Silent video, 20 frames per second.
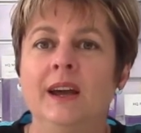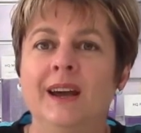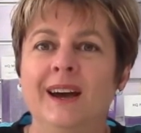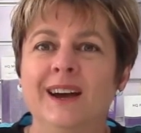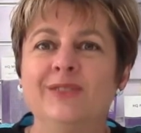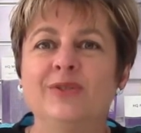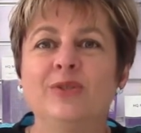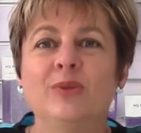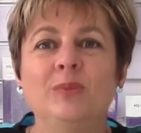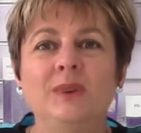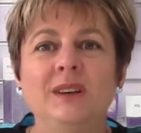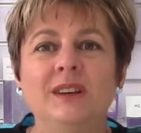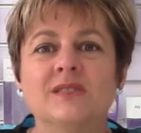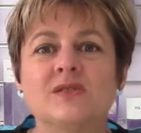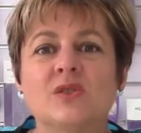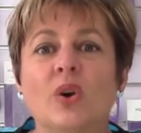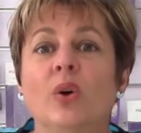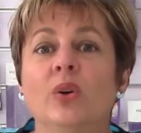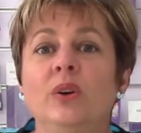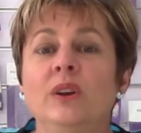And for me,
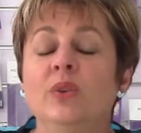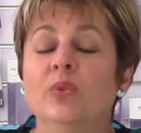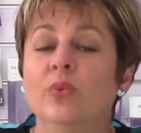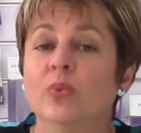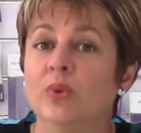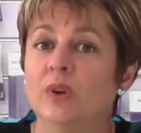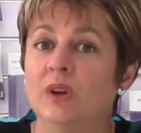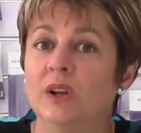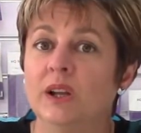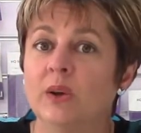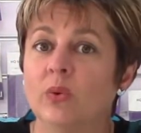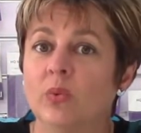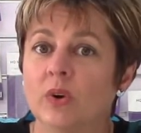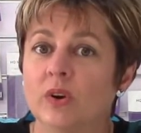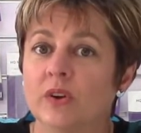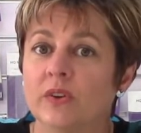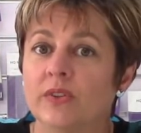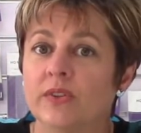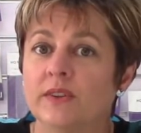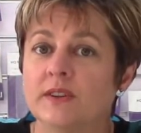it's only really
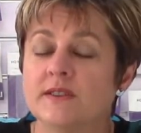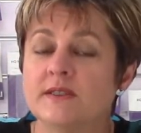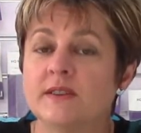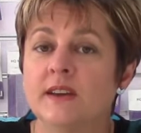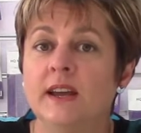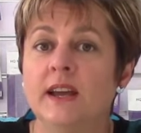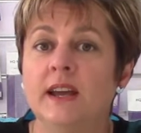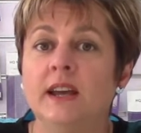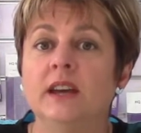worth it